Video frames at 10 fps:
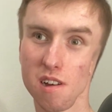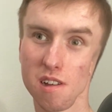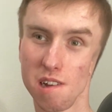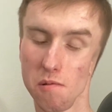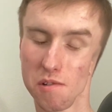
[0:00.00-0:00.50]

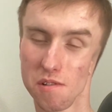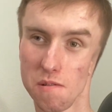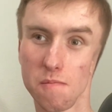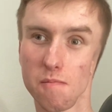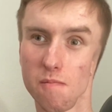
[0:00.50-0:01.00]
That was
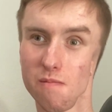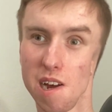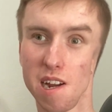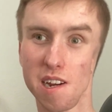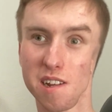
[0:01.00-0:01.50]
a
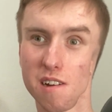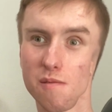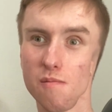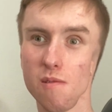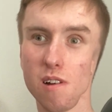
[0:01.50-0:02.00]
bad idea.
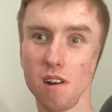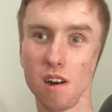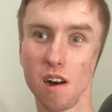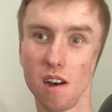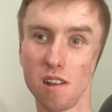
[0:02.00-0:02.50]

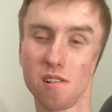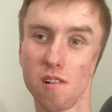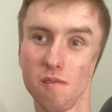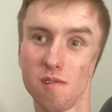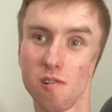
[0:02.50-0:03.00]
I should
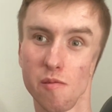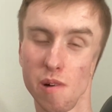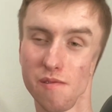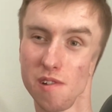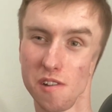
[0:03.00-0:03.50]
have shown
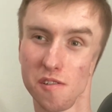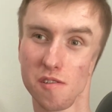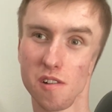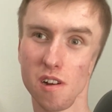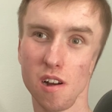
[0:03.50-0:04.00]
my
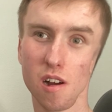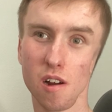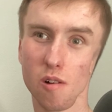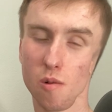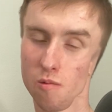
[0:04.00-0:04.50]
face
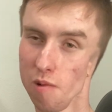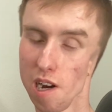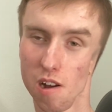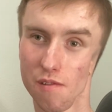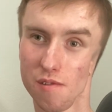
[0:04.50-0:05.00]
right
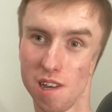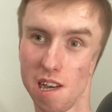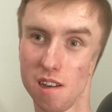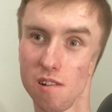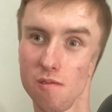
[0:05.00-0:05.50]
off the
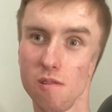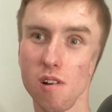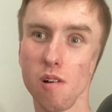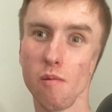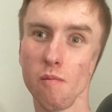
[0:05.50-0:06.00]
get-go,
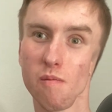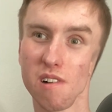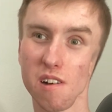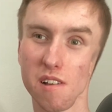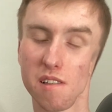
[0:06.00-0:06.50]

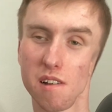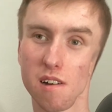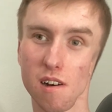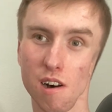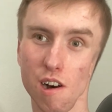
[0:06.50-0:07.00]
but
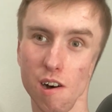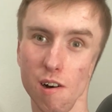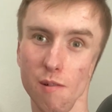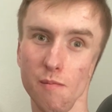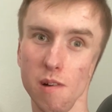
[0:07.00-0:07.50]

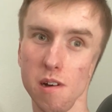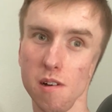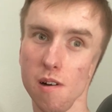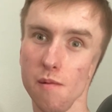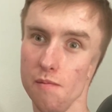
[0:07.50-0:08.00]
I'm
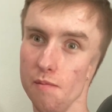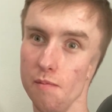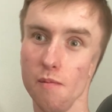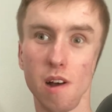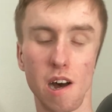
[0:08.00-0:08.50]

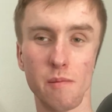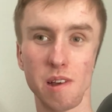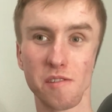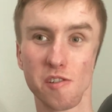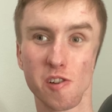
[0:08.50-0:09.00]

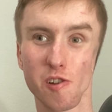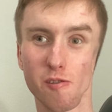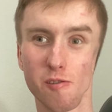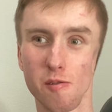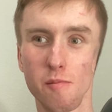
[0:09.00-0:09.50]

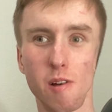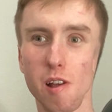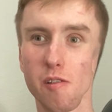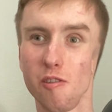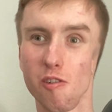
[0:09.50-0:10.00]
insecure,
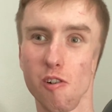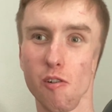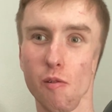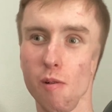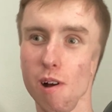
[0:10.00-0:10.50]

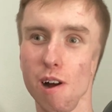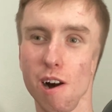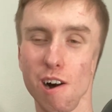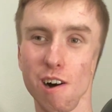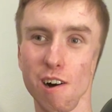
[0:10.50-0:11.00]
so
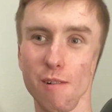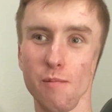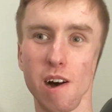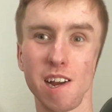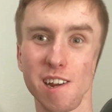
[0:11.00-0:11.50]

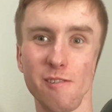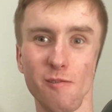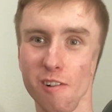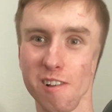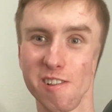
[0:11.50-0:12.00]
I didn't
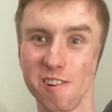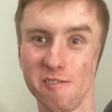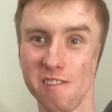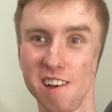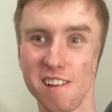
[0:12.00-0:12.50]
want to
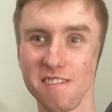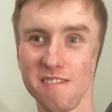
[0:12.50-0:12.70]
do that.